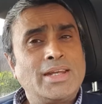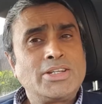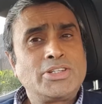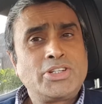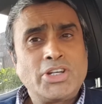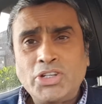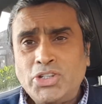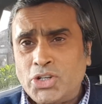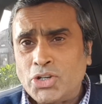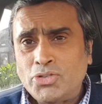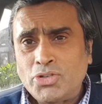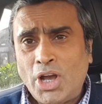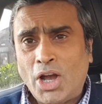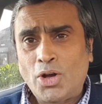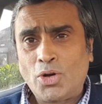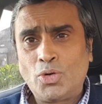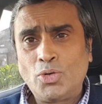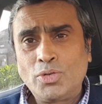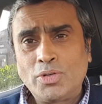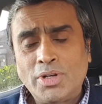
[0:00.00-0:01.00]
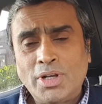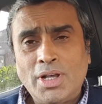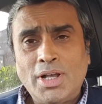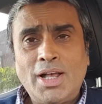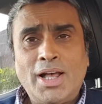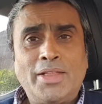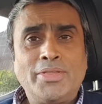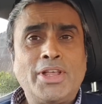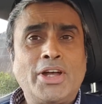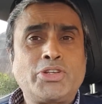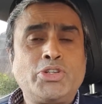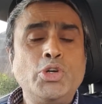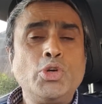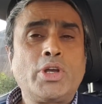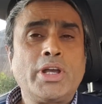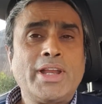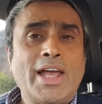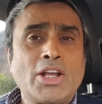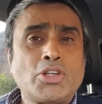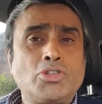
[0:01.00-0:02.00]
Did you know that you
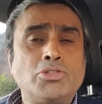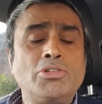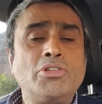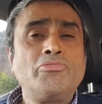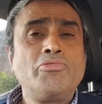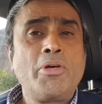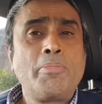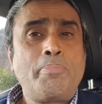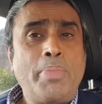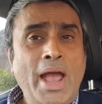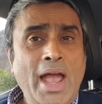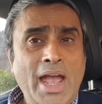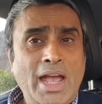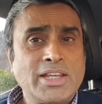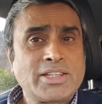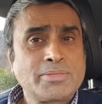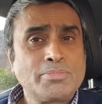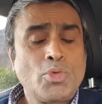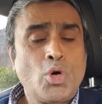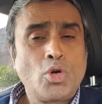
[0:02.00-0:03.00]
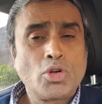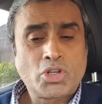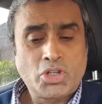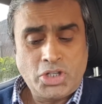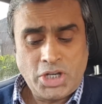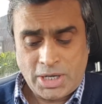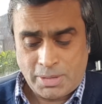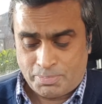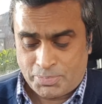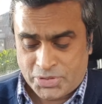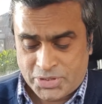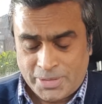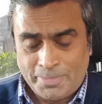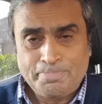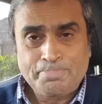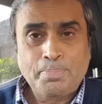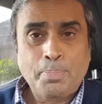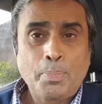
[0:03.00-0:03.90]
can actually repair small chips